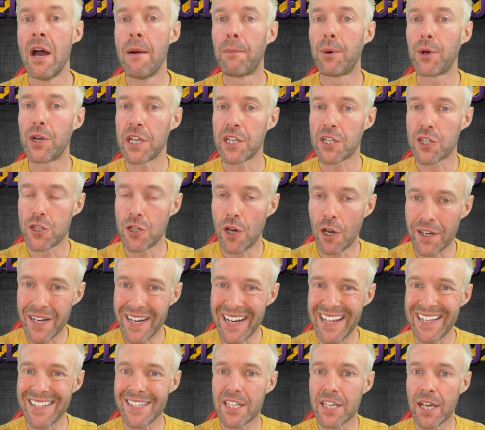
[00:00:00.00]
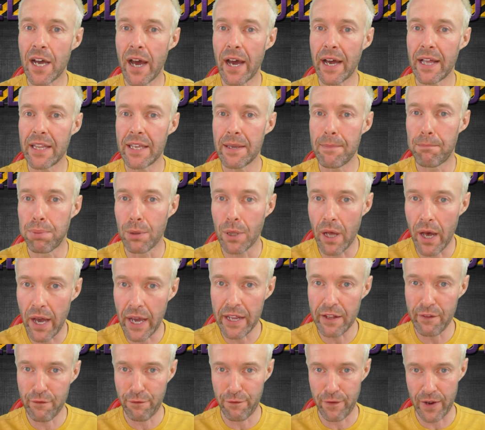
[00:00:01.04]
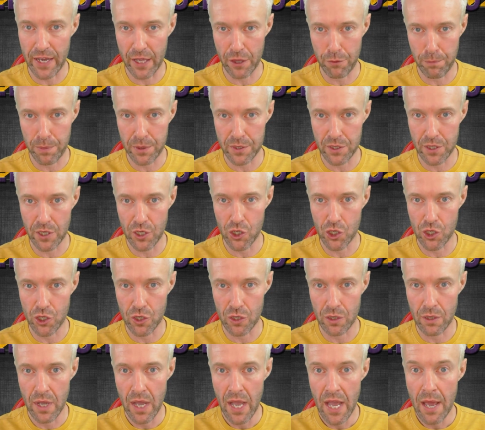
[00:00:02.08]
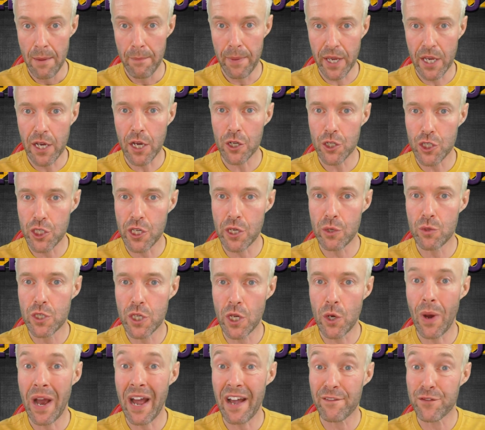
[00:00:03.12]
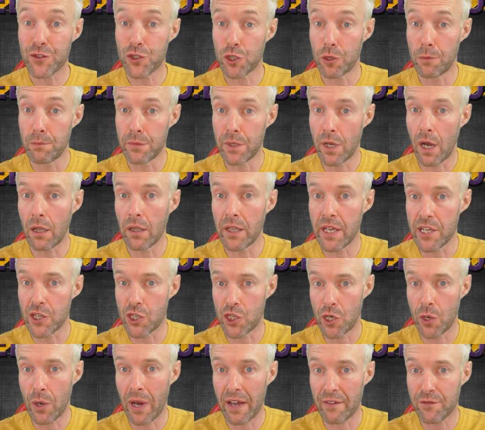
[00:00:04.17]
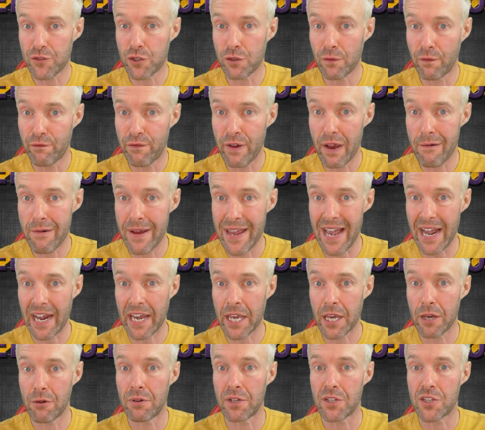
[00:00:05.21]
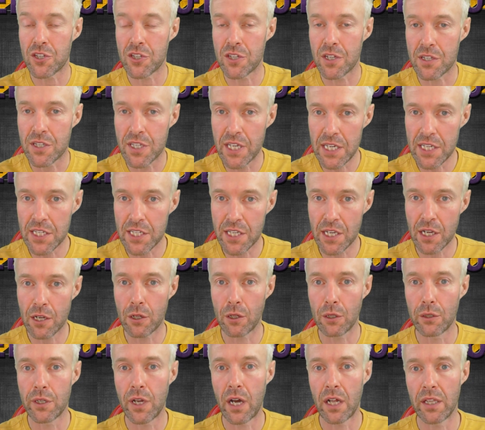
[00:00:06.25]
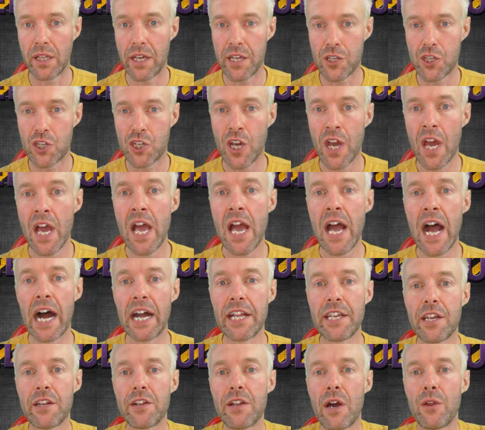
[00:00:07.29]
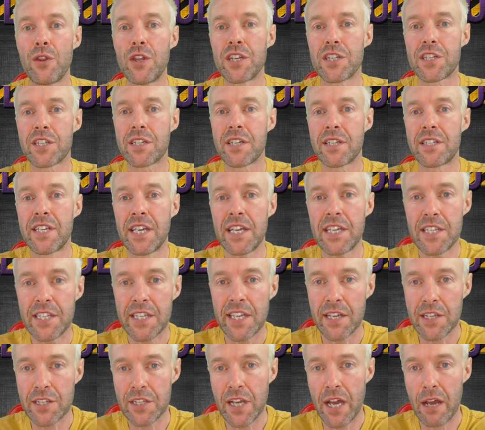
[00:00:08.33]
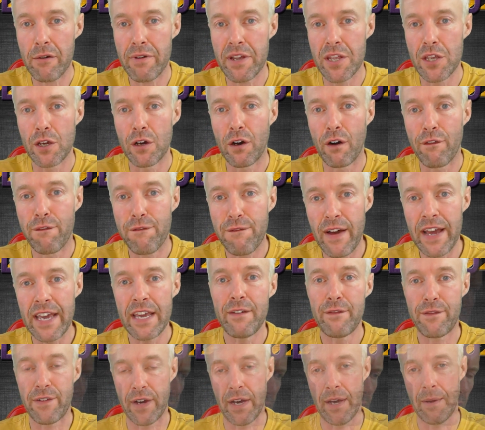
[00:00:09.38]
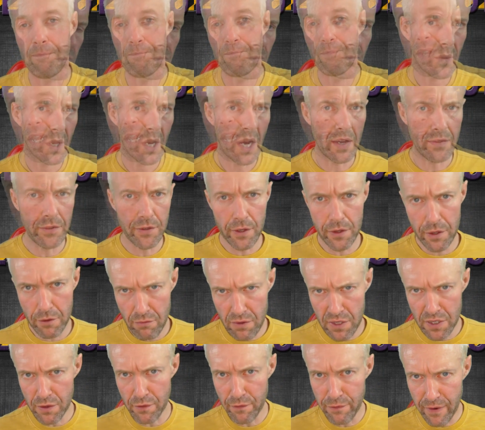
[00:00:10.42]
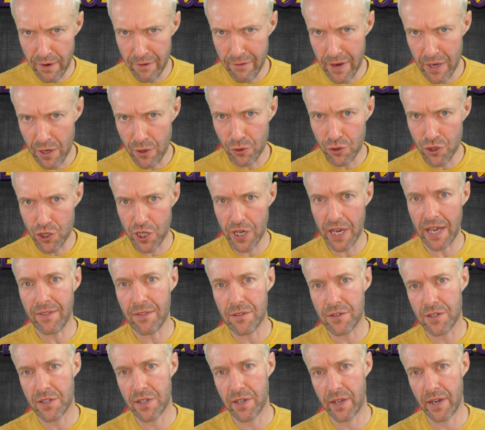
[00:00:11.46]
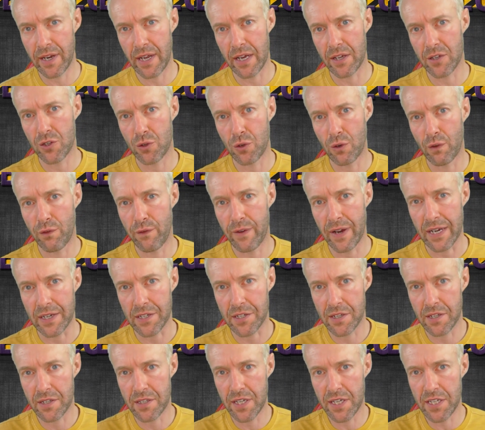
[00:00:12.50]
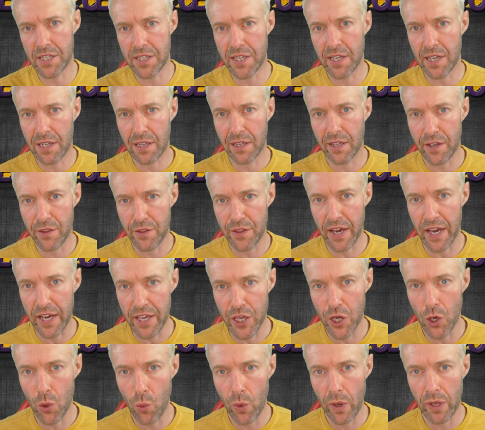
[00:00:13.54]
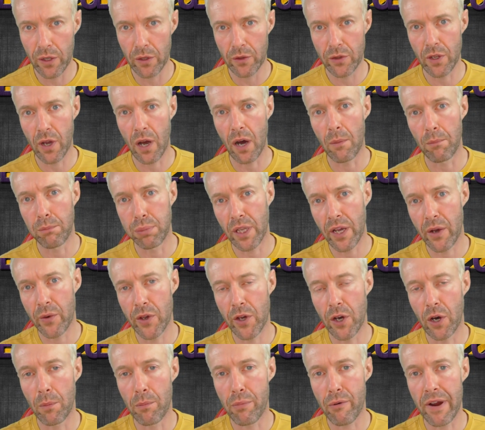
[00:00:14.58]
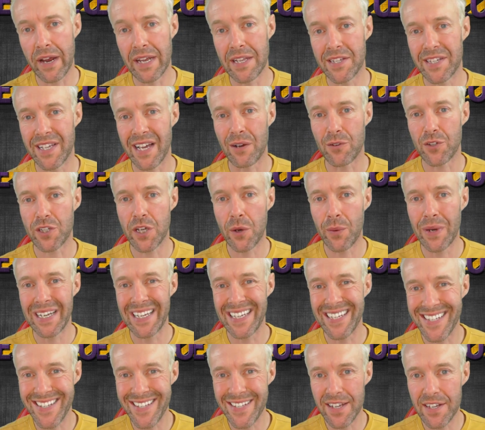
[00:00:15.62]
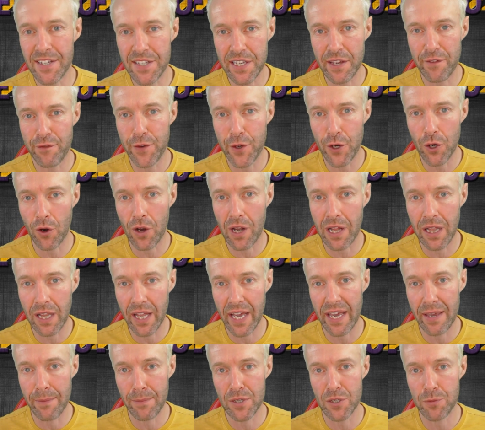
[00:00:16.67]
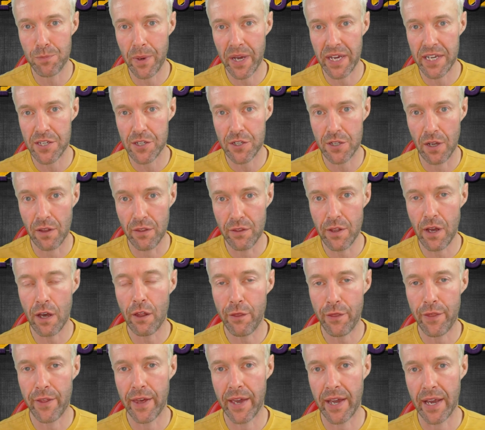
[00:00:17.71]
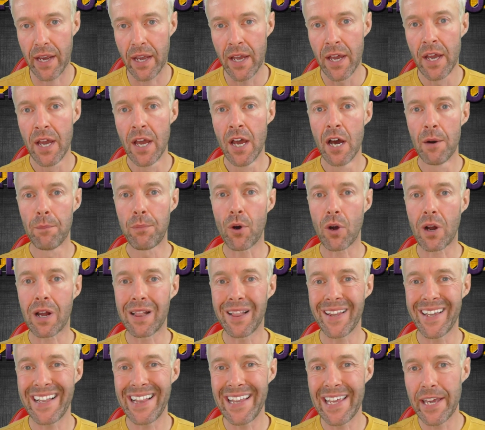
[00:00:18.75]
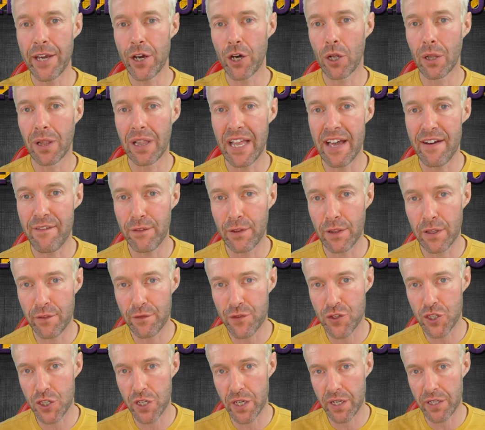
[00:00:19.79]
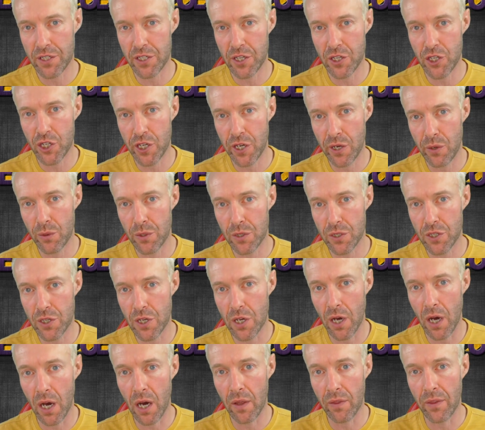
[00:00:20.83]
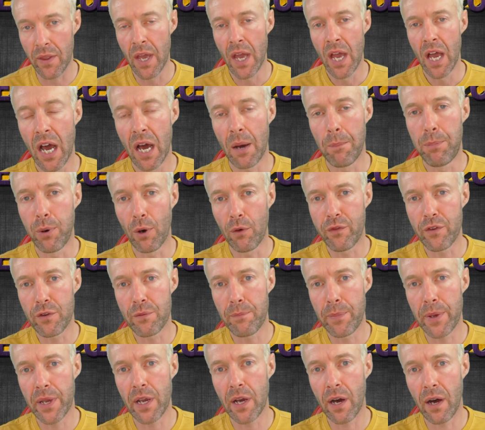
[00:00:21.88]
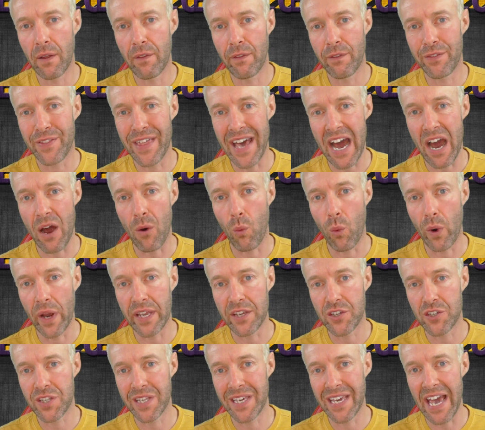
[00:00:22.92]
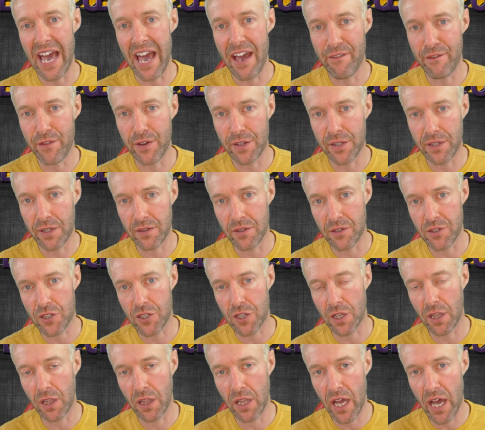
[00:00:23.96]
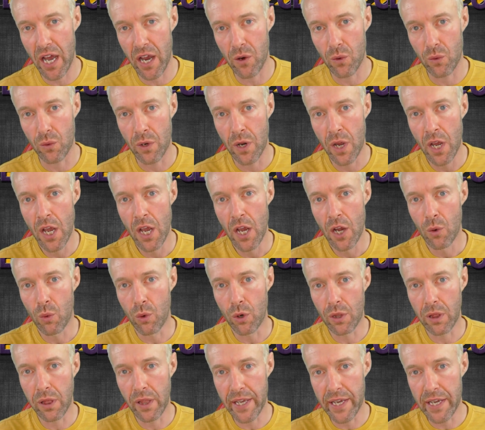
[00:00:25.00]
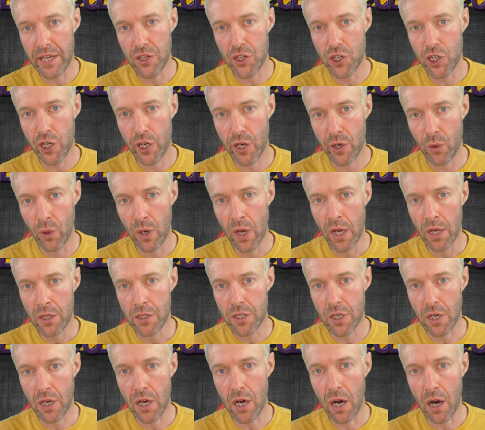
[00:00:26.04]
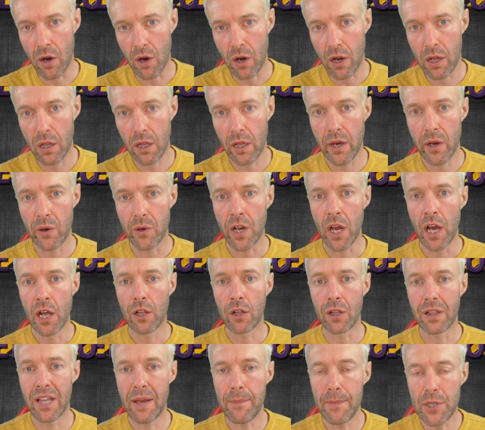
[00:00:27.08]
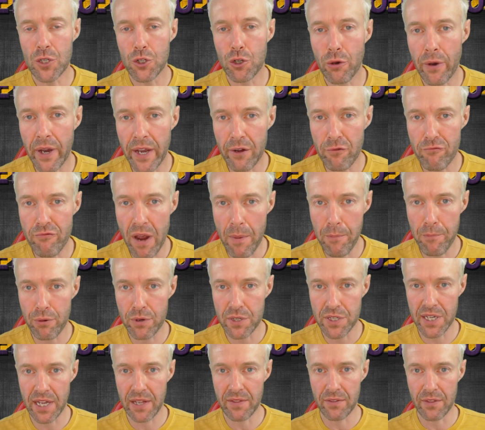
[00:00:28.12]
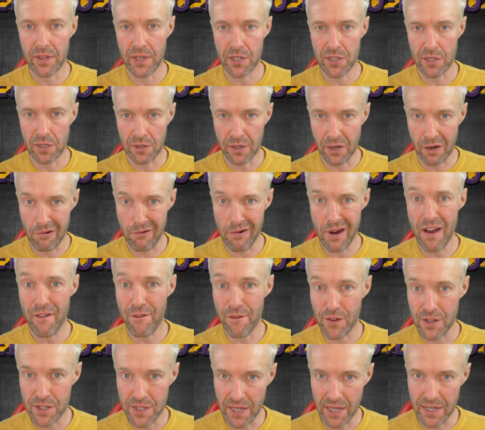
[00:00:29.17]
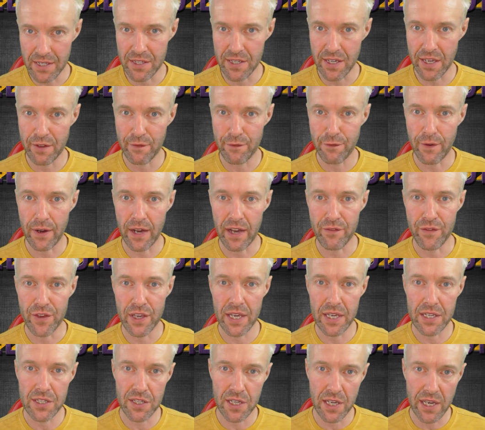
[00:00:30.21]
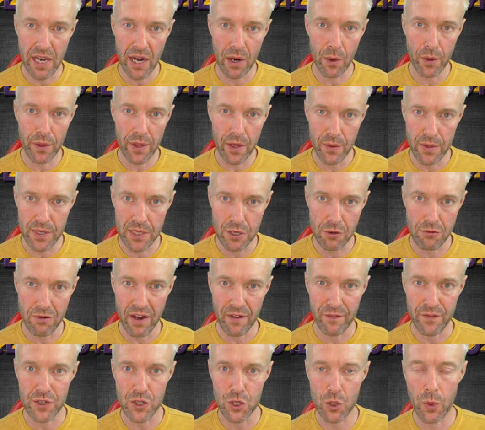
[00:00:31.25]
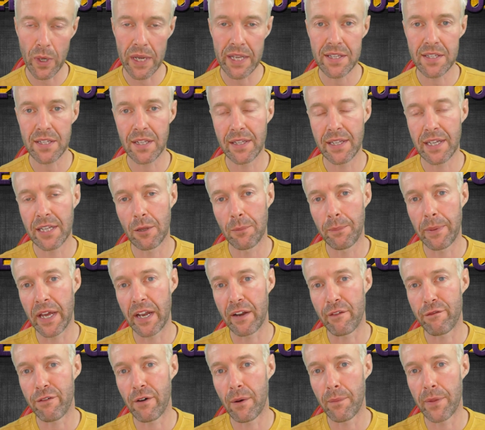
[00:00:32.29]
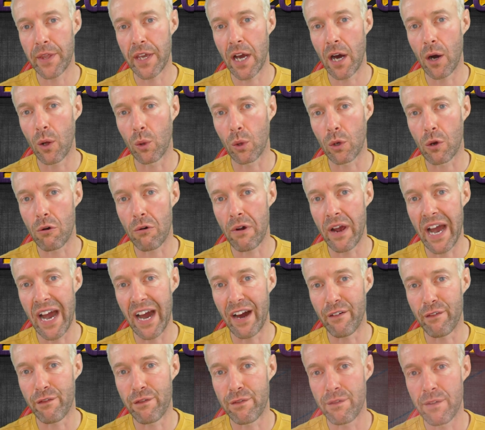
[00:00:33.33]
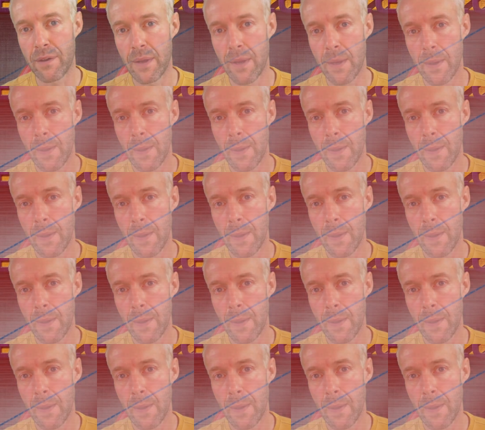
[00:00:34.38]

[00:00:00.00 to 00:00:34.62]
But it's not an entirely blind faith position, because you do have some knowledge, you have some very accurate statistical knowledge, and you know that statistics are in your favour, and that there is a very good chance, in actual fact, statistically, that you will not blow your brains out. So it isn't as if your claim is based on nothing, but clearly your level of certitude has gone above and beyond that which the evidence alone would lead you to conclude. Look, let me try and represent this on a graph as I did 5 years ago, although this graph is tweaked a little bit from the old graph.